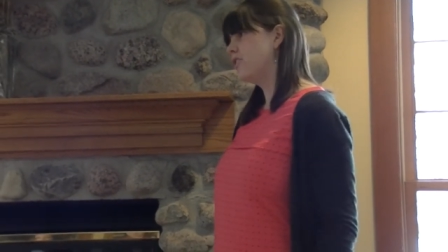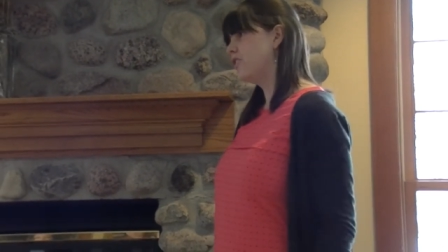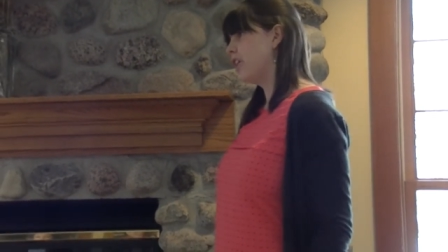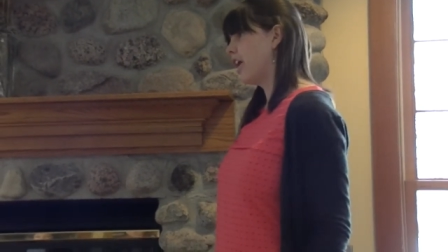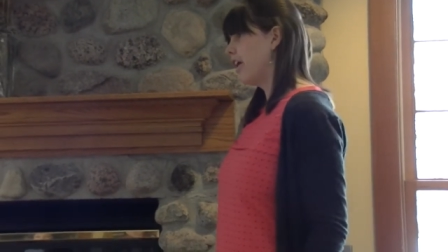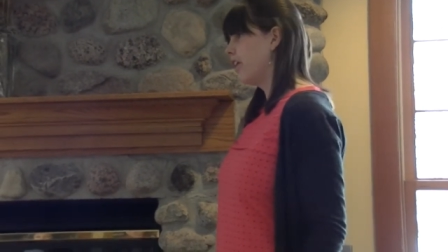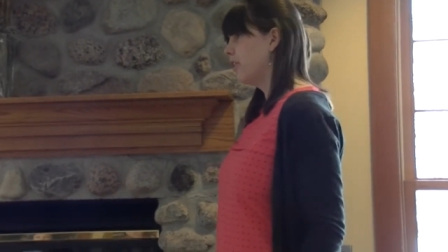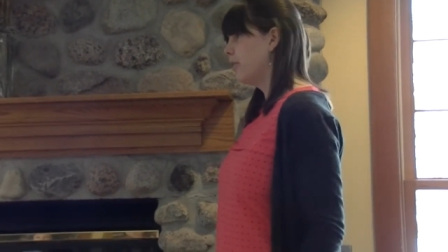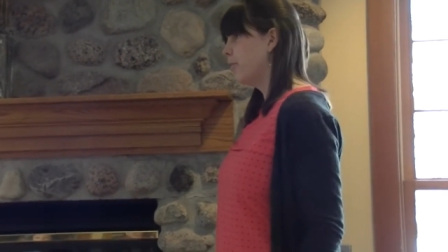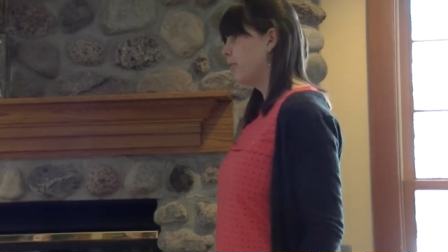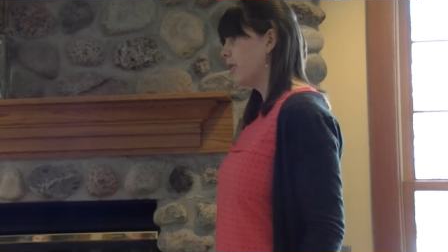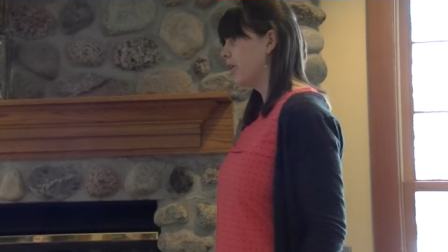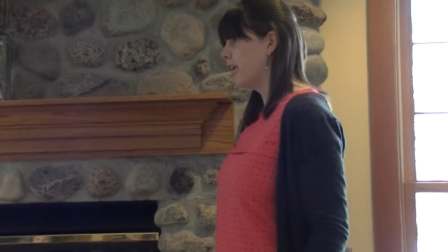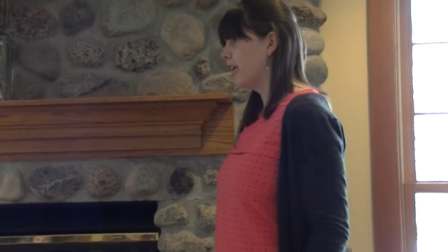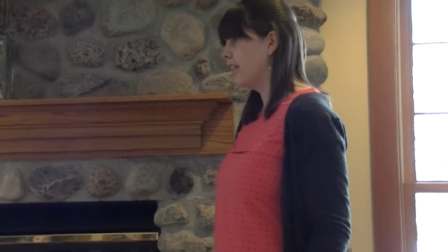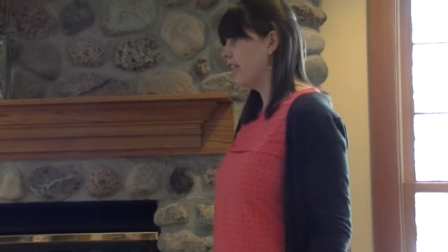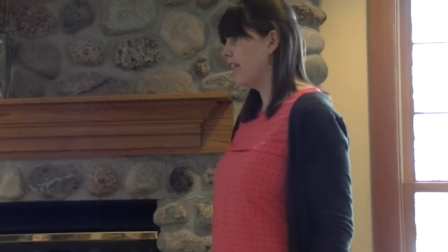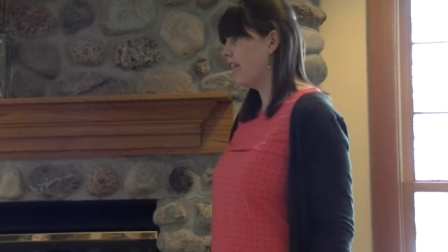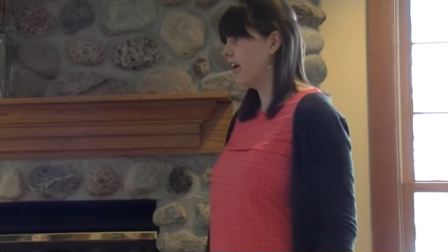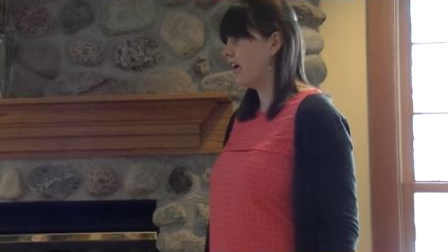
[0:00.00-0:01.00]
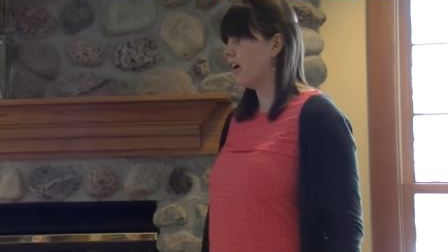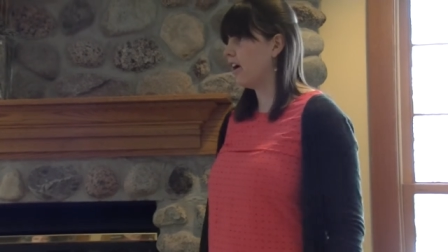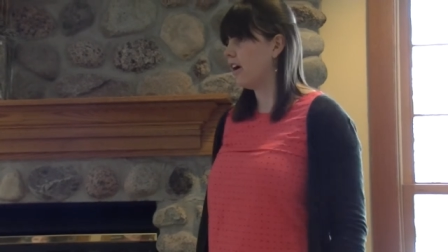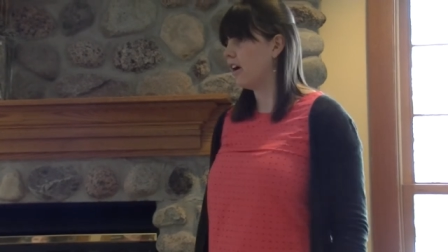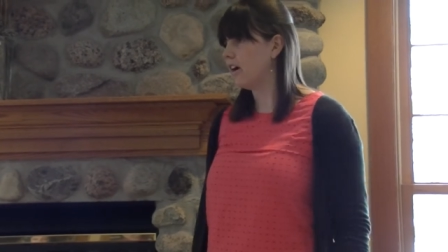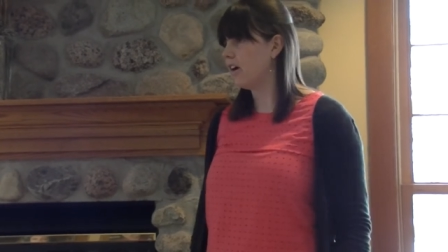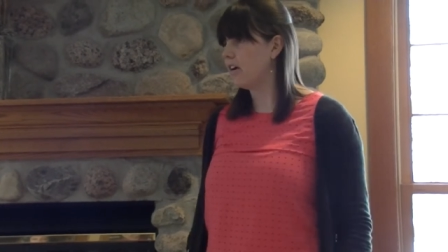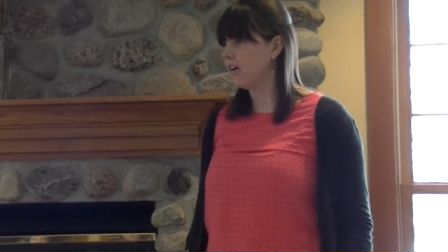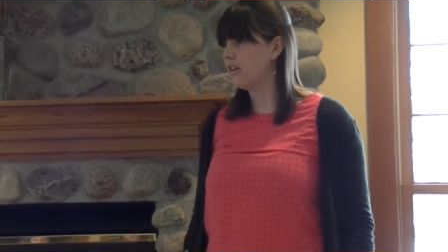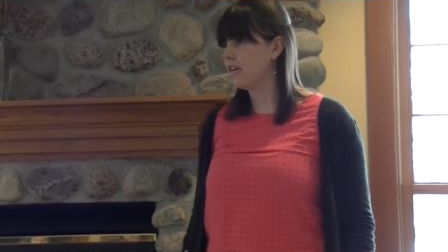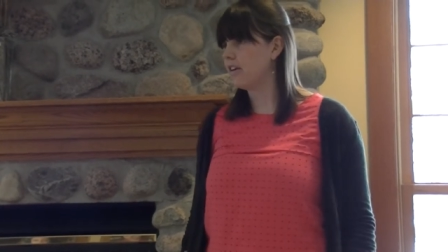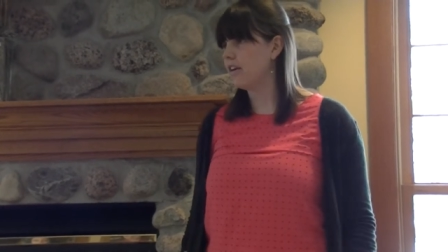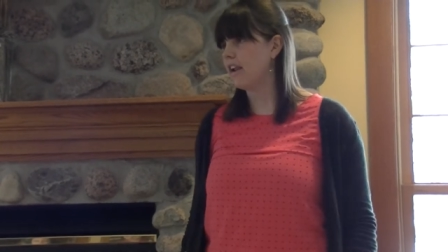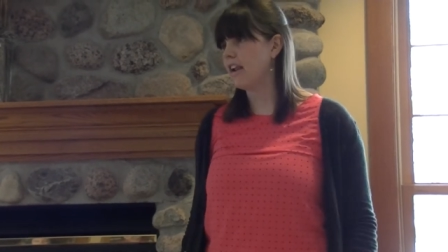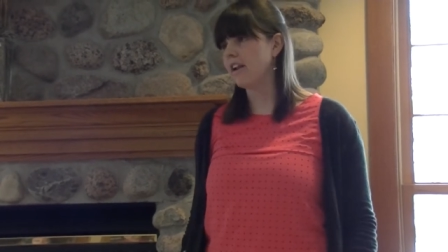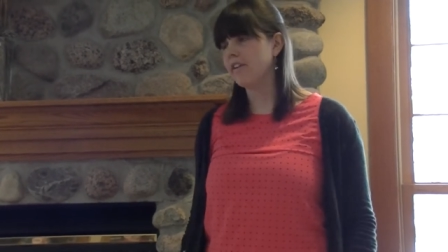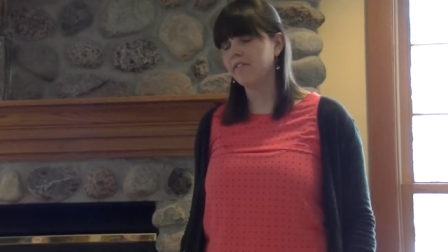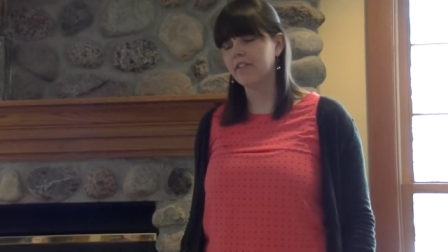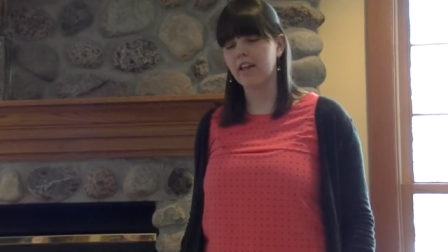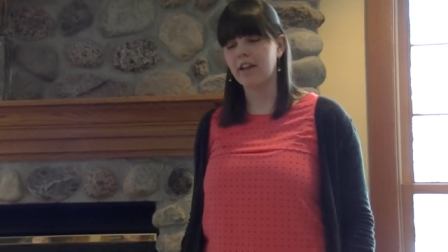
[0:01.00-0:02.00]
the child a book in their
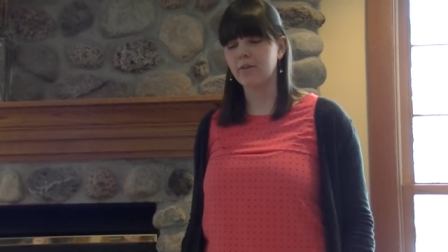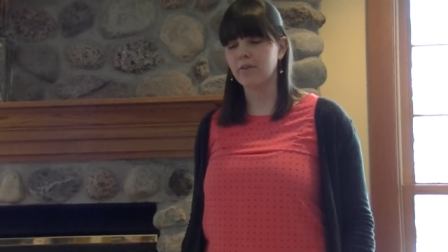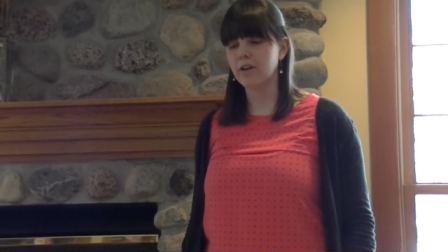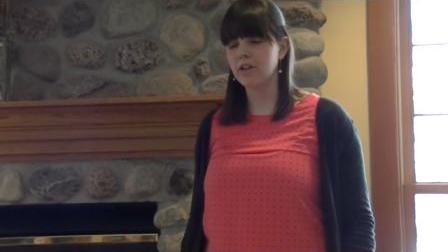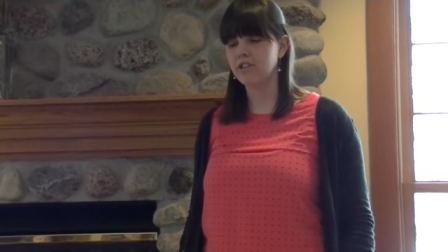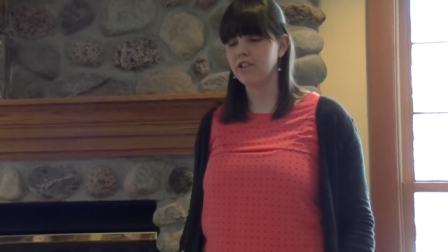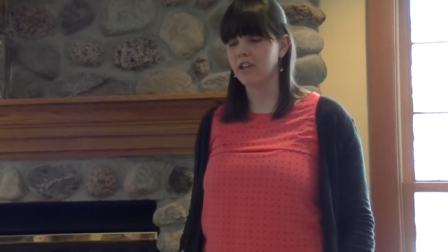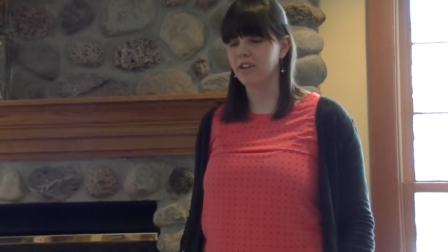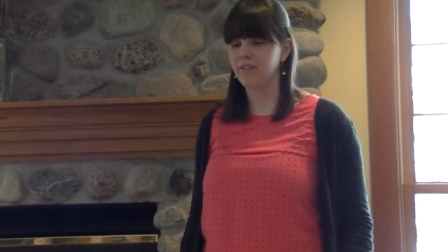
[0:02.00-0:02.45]
native language,